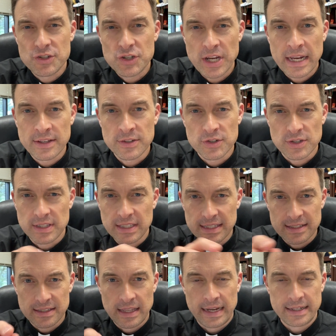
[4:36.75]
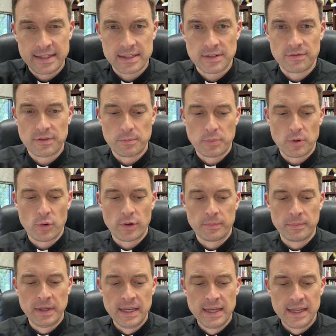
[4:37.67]
changed these lines of the
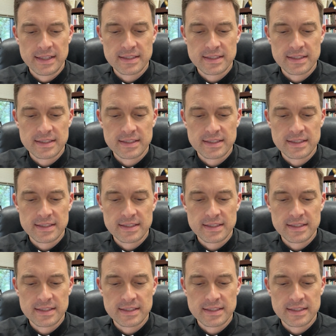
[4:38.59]
poem,